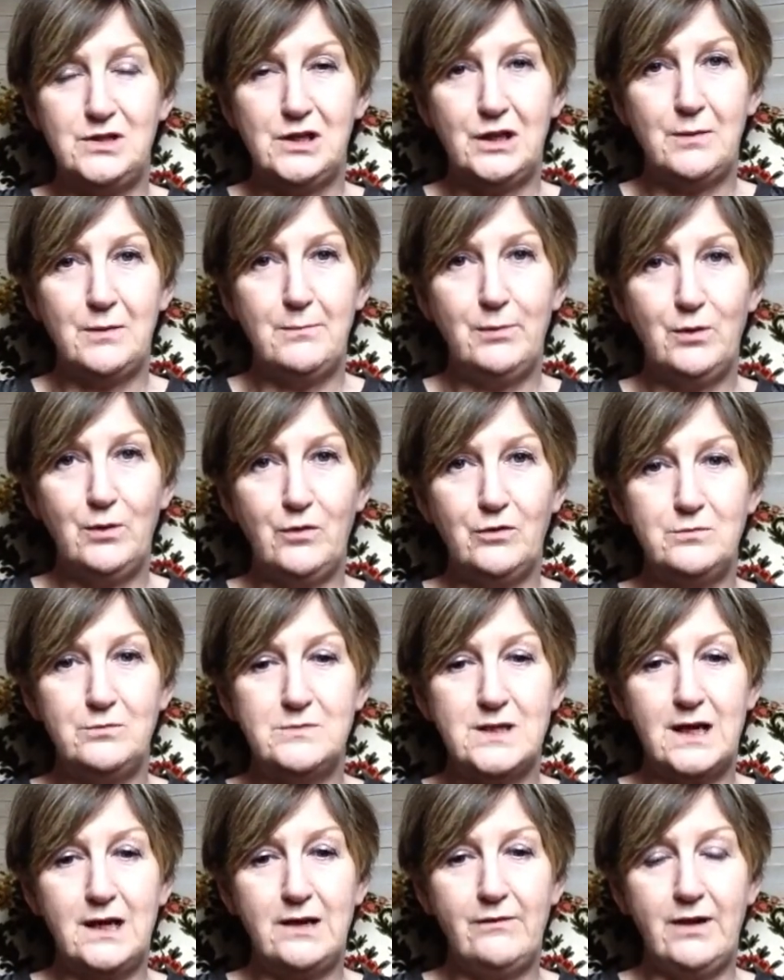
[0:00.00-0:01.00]
can book them
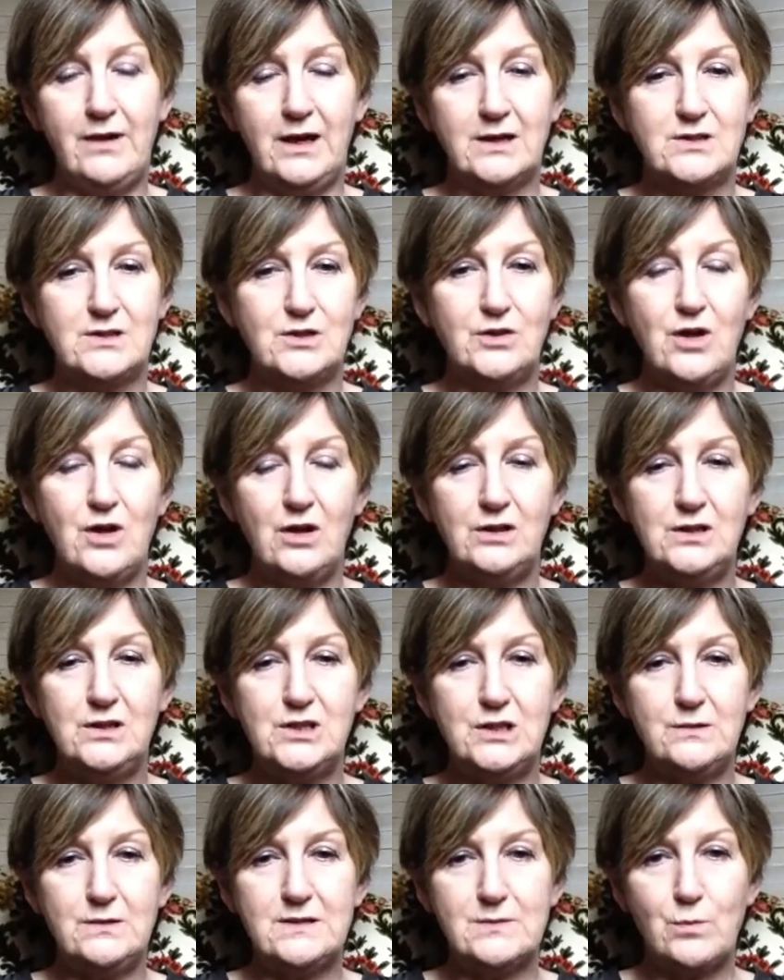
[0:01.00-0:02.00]
direct, and all you
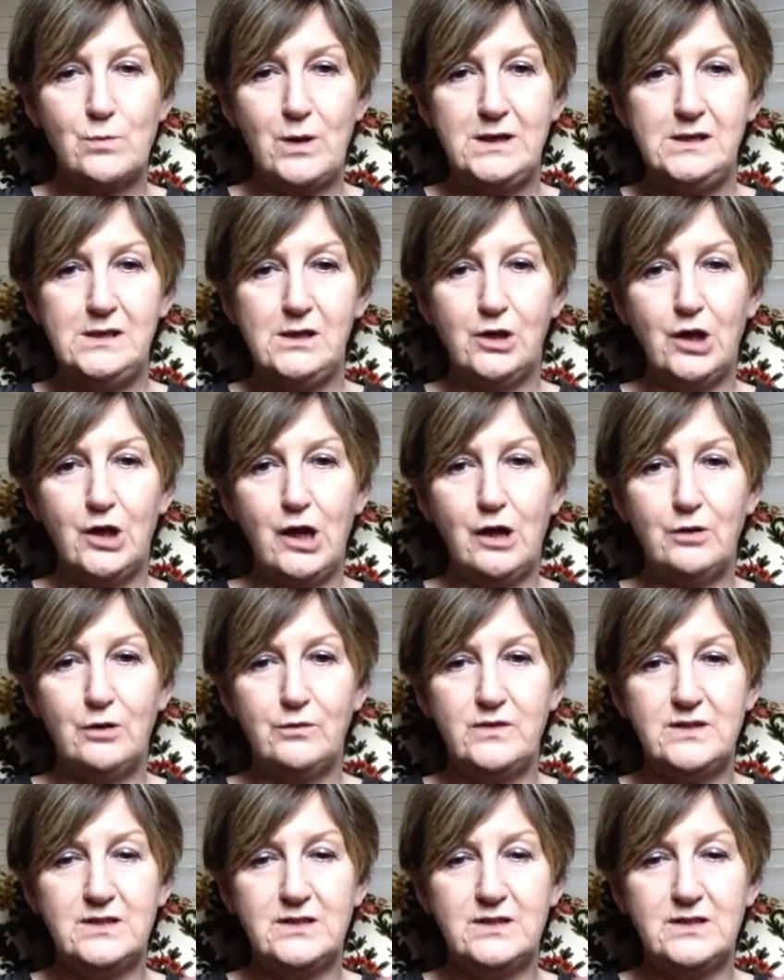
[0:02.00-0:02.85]
do is when you go,